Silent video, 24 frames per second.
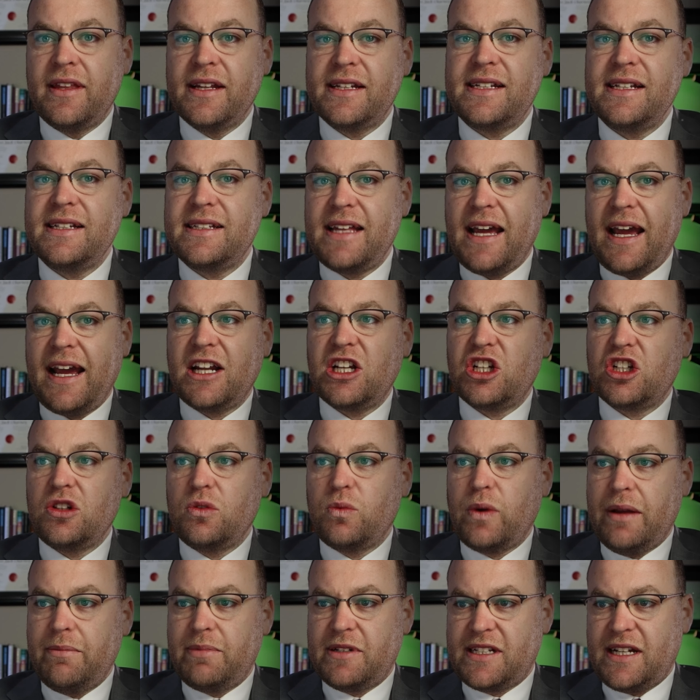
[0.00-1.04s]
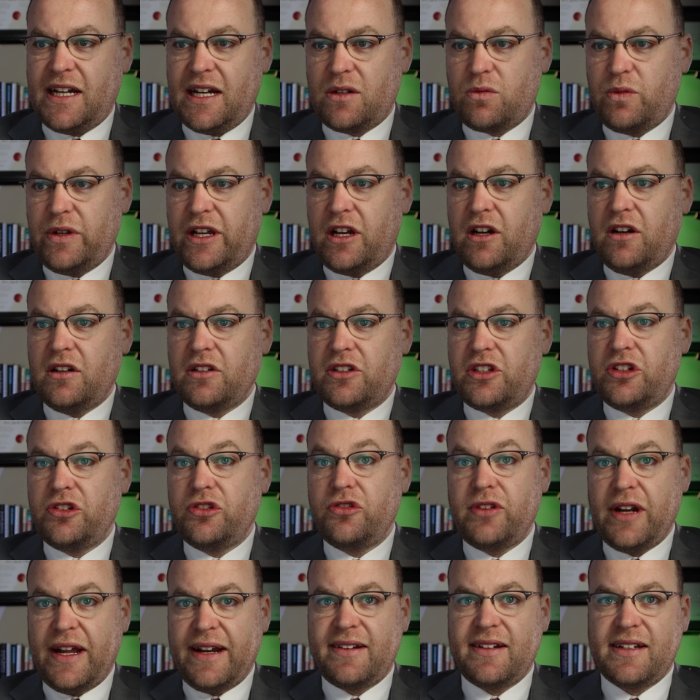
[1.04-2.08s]
This is the actual website we go
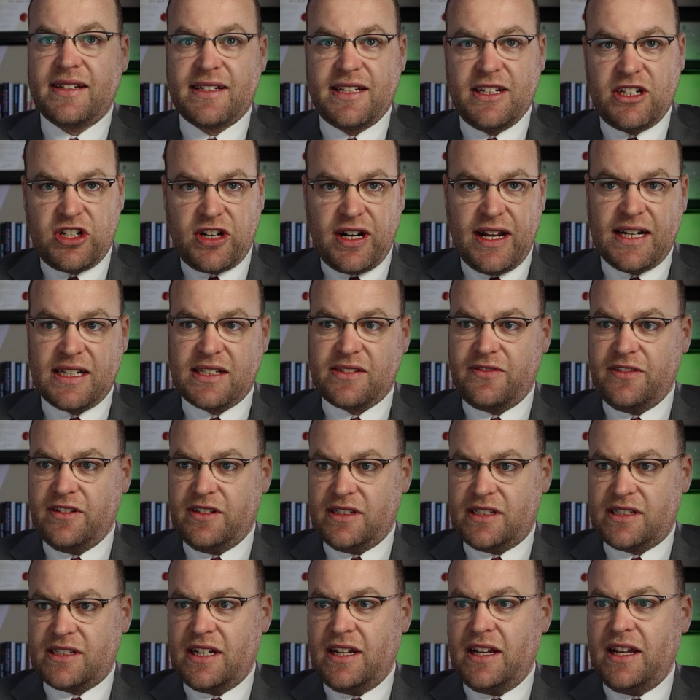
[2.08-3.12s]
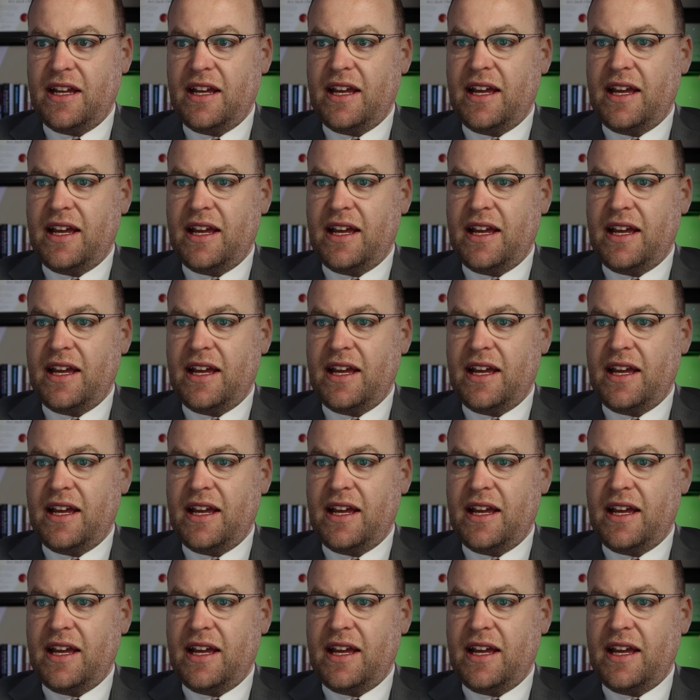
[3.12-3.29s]
to register transfers.